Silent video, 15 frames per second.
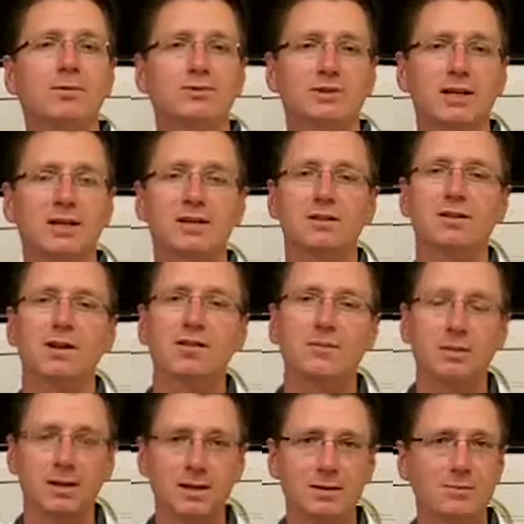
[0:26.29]
Most likely you
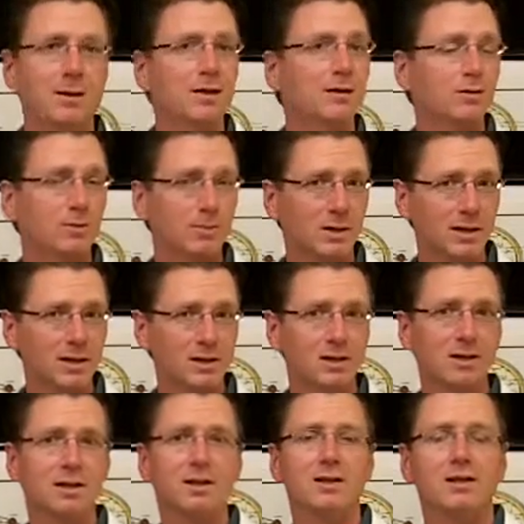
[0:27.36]
have pain in your buttock,
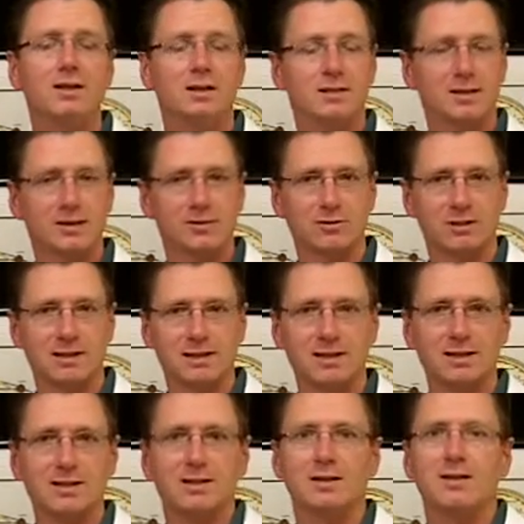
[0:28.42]
down your
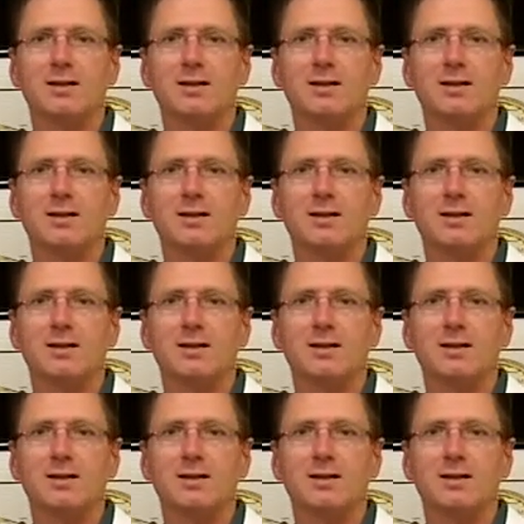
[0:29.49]
leg.